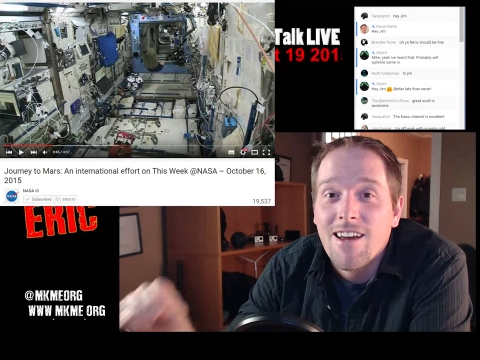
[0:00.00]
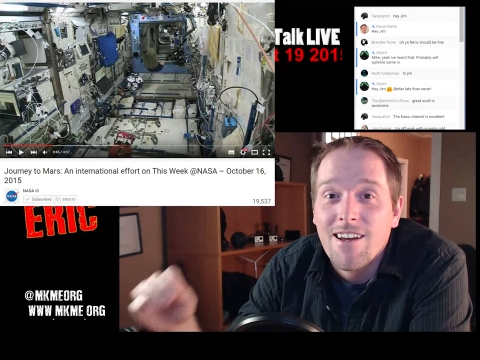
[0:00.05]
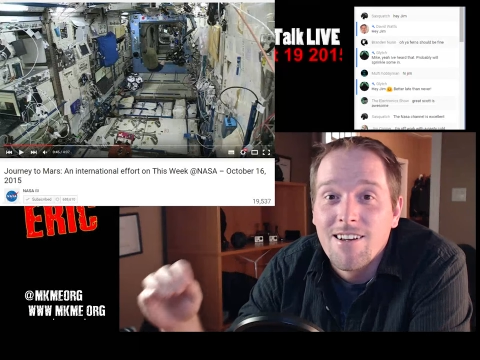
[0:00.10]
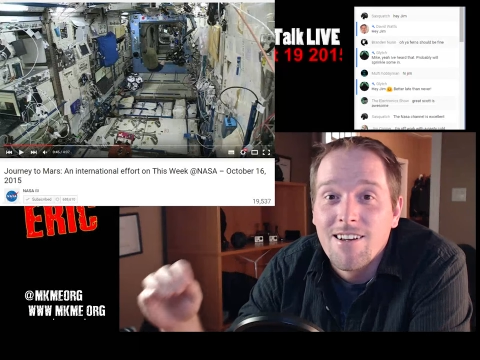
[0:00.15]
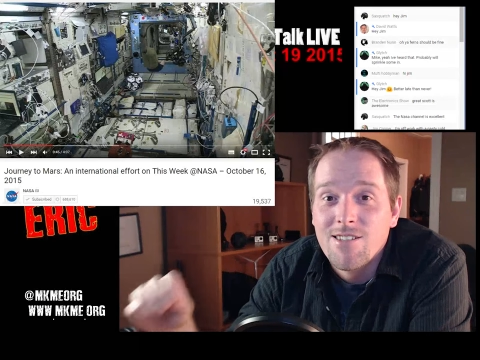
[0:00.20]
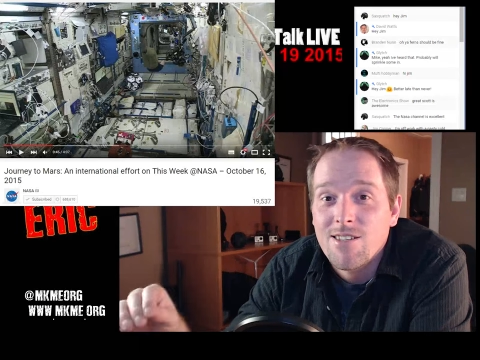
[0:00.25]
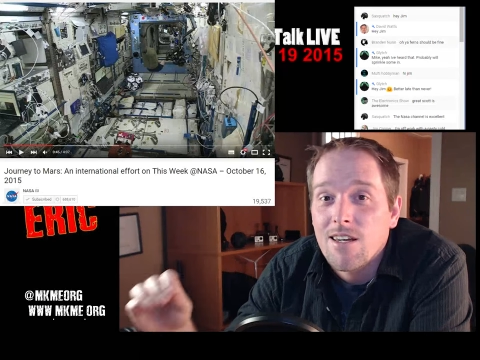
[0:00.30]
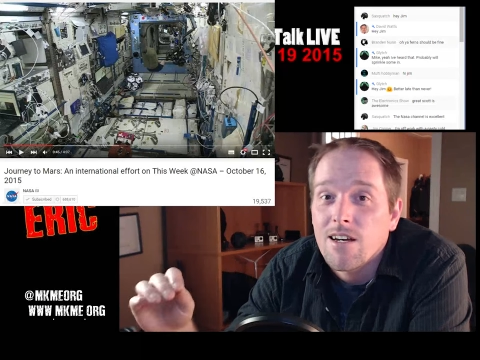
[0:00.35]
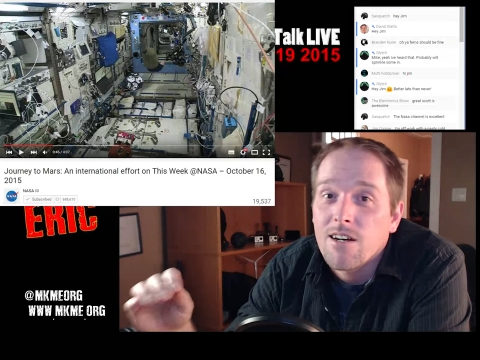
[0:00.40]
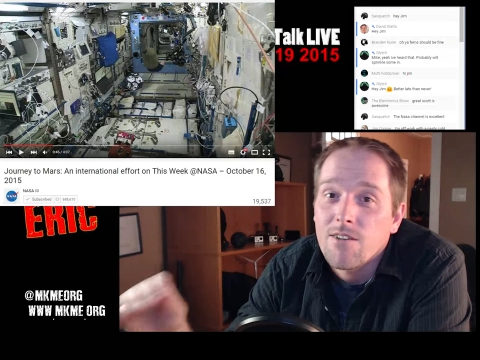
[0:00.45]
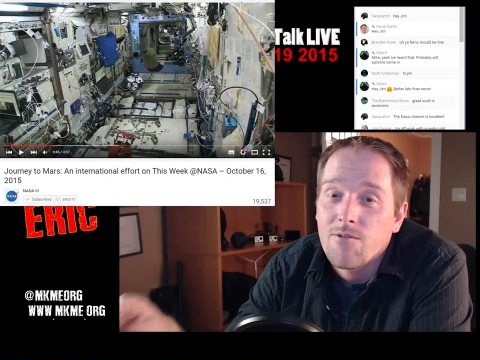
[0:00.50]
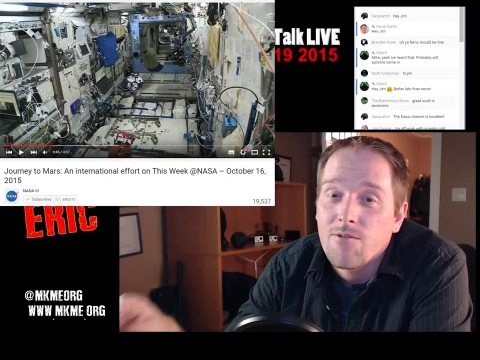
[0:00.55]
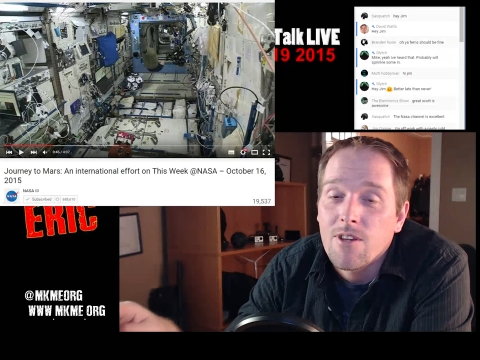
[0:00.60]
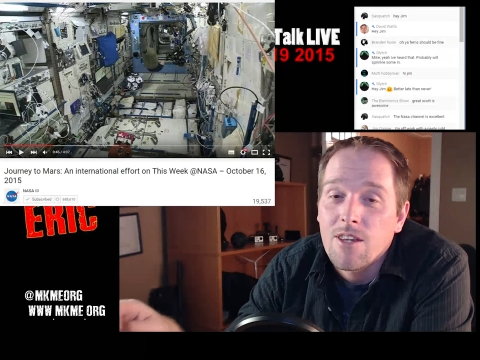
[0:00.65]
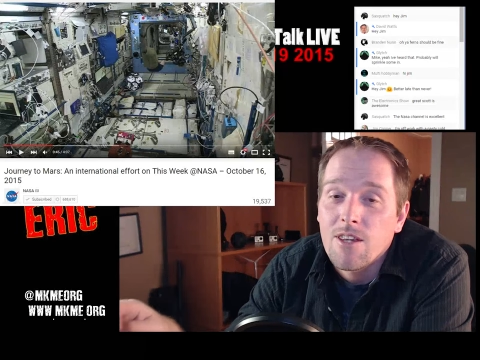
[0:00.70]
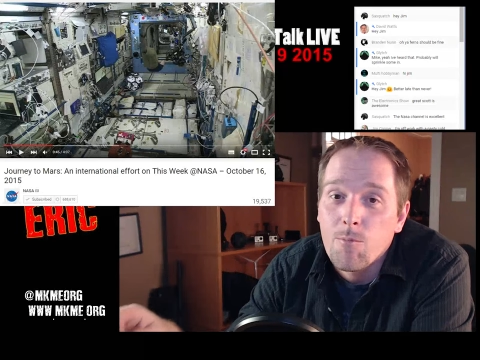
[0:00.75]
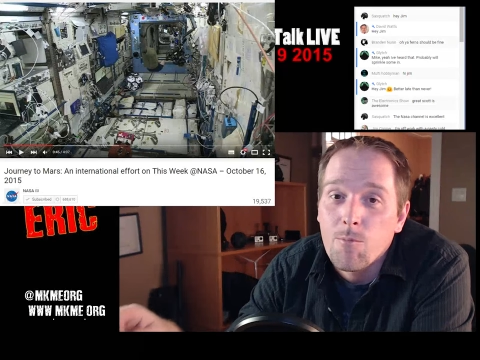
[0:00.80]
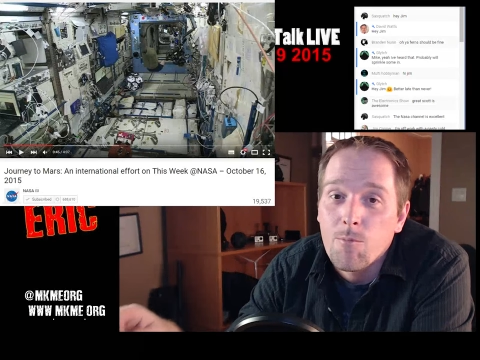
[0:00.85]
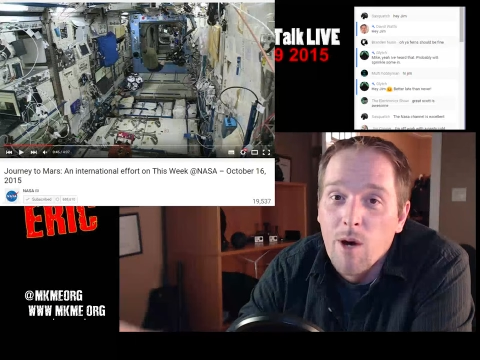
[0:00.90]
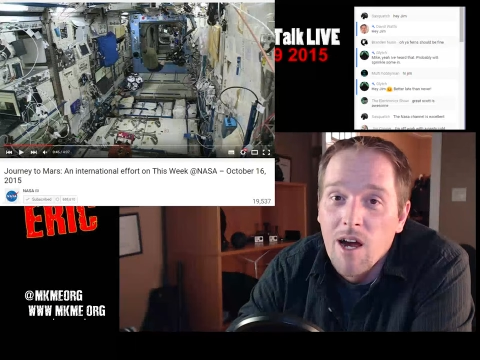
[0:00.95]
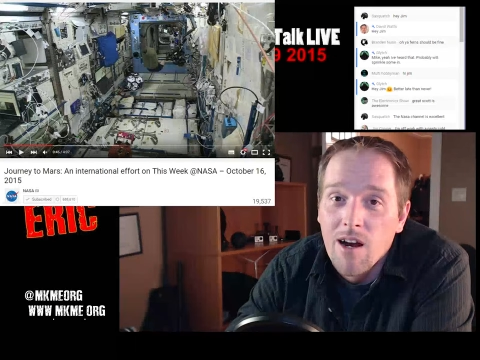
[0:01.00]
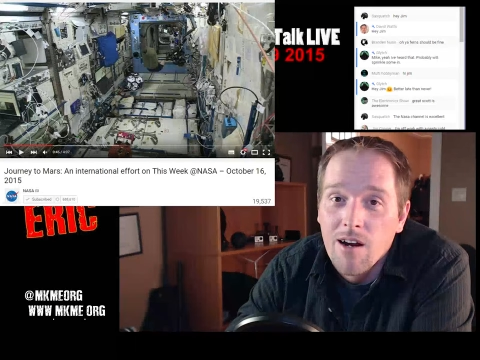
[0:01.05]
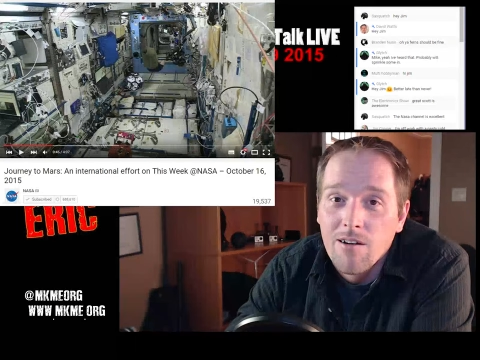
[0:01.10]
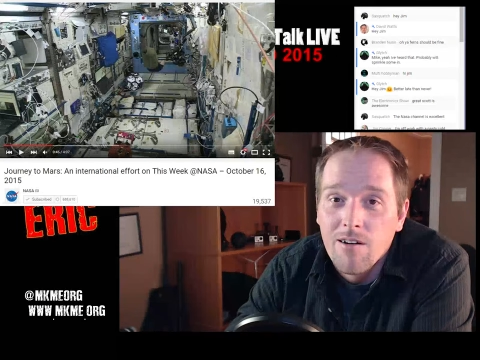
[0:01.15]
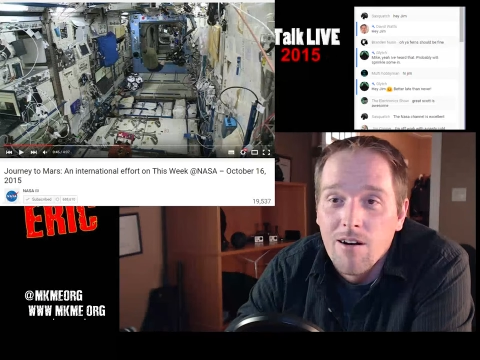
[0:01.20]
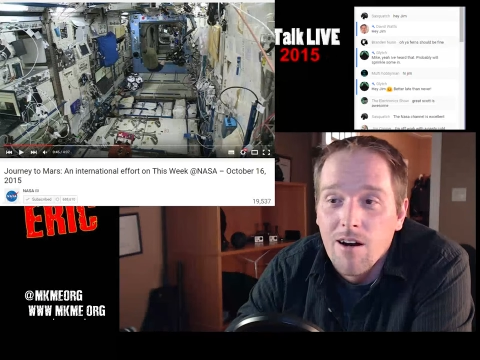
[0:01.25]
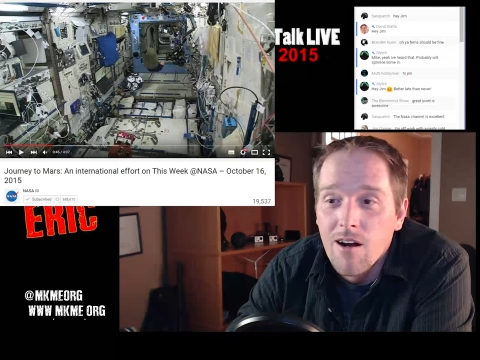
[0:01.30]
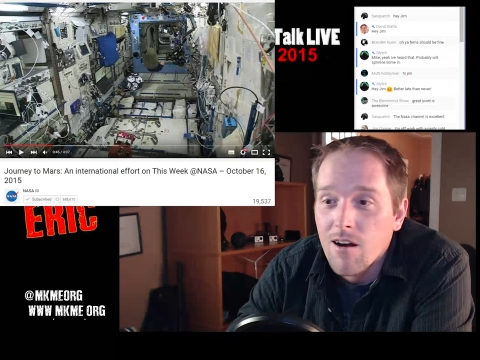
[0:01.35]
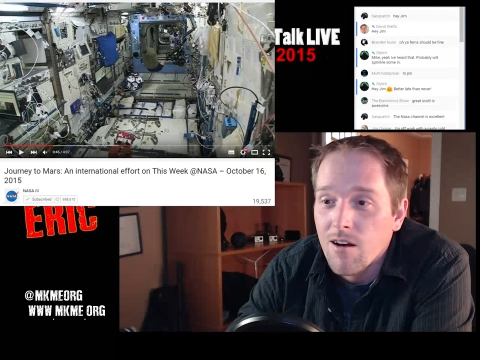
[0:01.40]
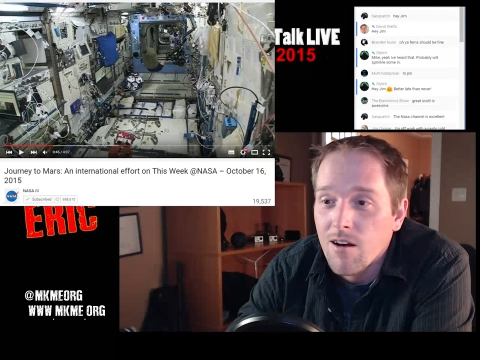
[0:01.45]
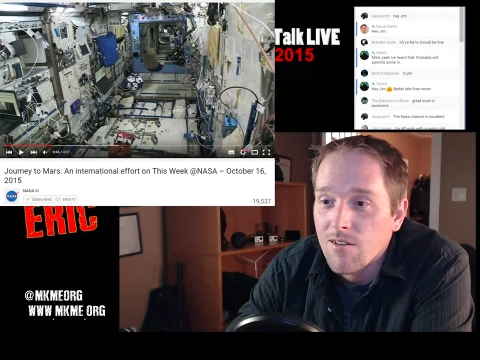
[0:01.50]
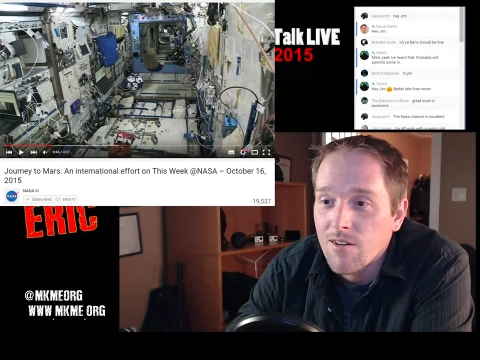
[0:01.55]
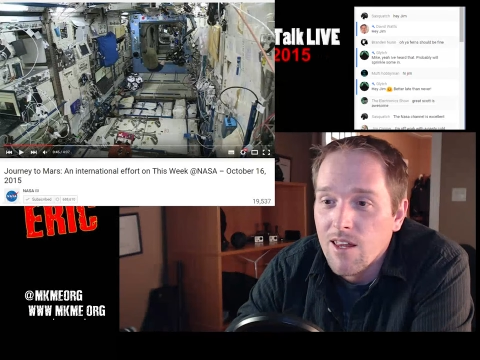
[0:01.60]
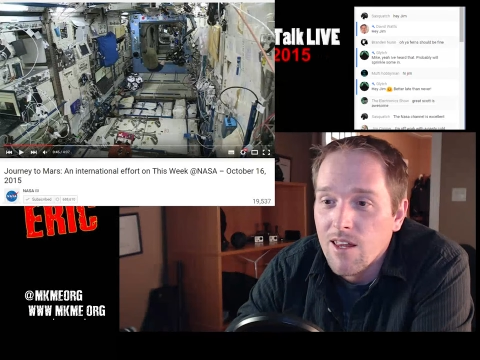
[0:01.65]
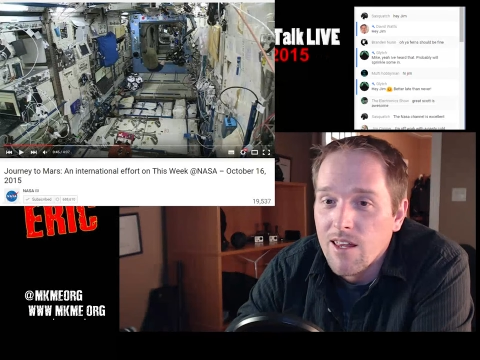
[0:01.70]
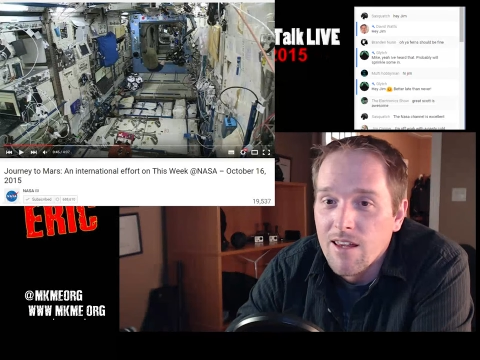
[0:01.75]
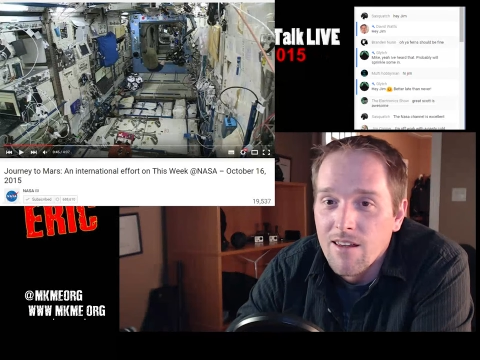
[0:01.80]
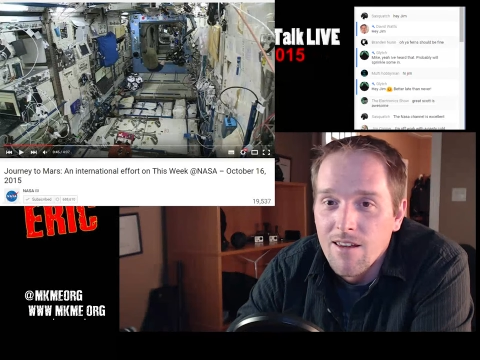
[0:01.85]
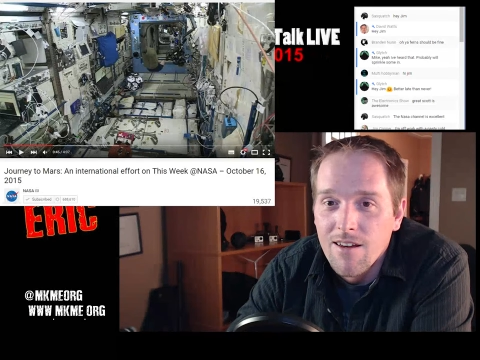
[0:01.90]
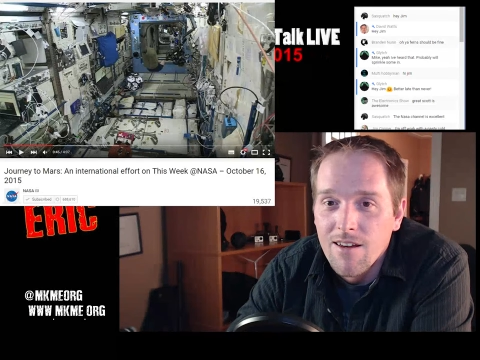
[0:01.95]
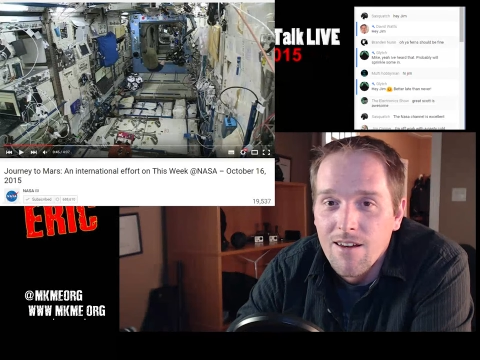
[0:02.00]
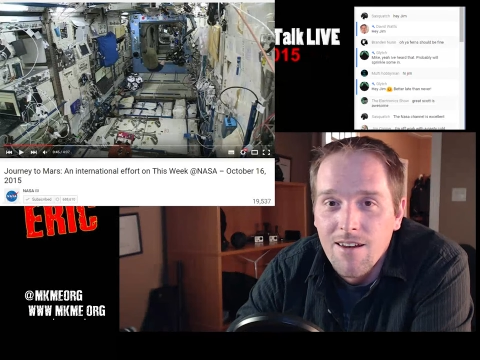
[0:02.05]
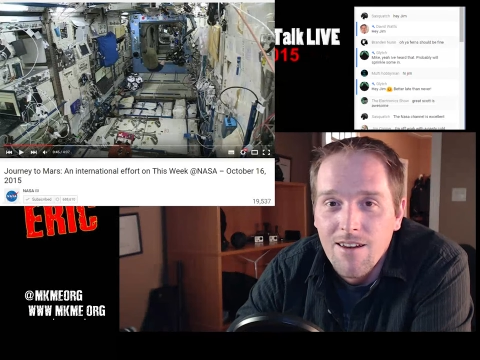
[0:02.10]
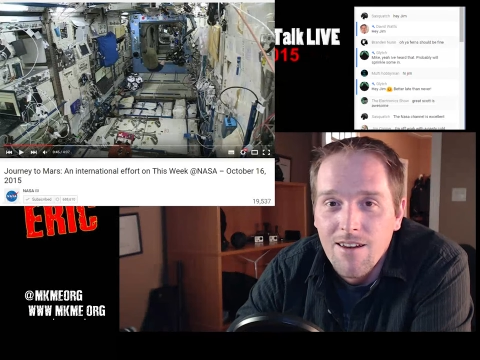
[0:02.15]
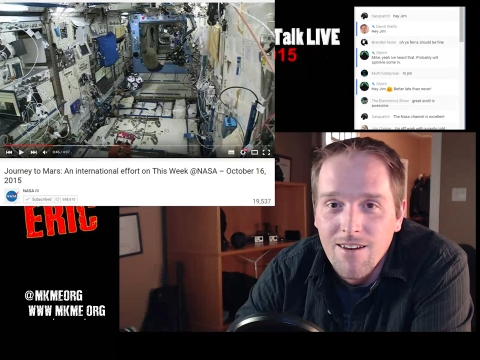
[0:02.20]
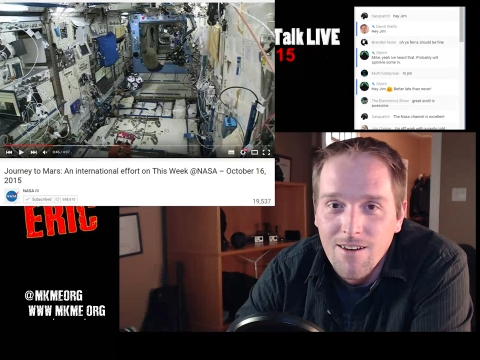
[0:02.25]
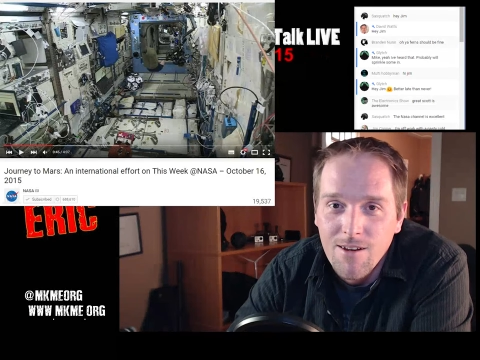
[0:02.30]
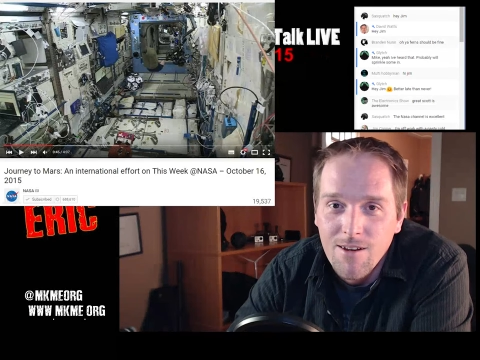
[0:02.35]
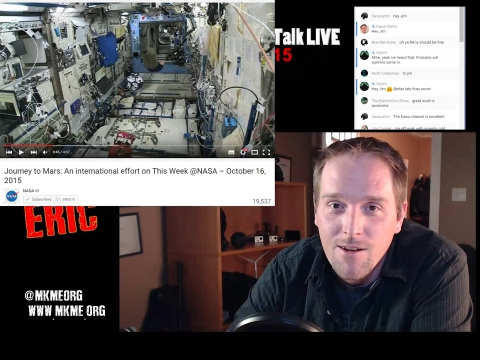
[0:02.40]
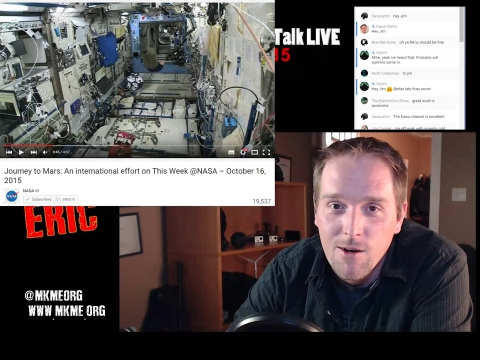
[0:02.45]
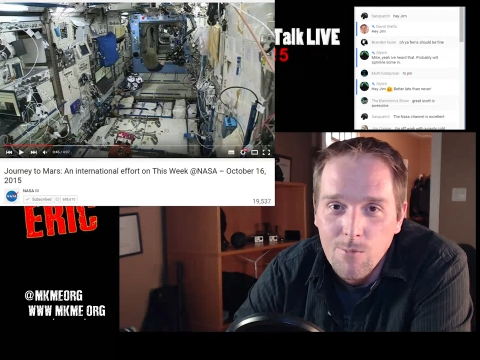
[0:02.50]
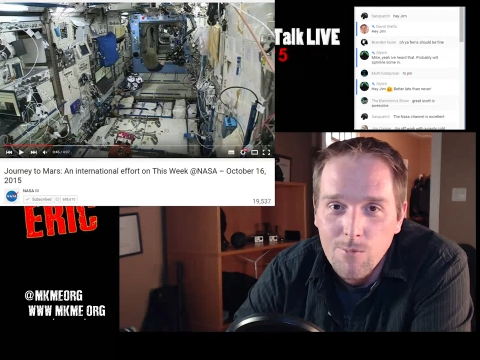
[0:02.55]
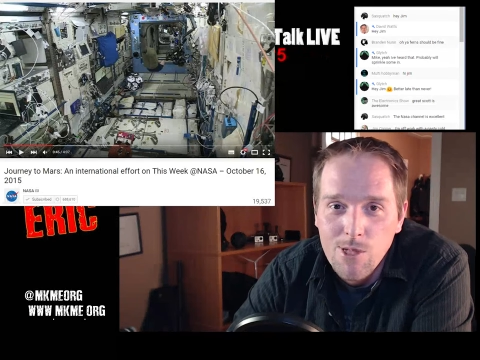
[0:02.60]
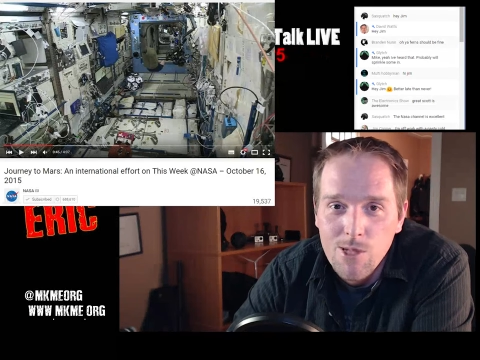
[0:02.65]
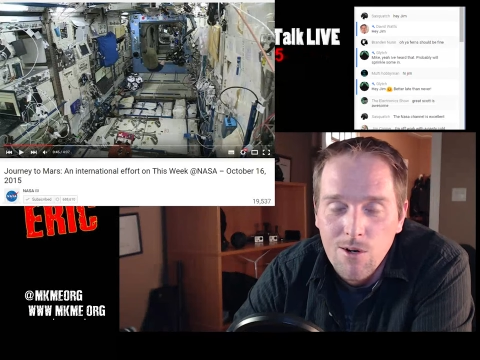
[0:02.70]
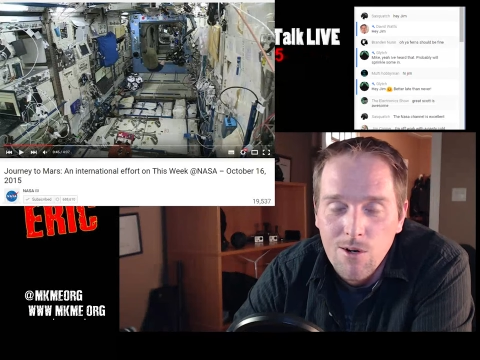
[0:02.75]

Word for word: tech stuff in the background, like uh,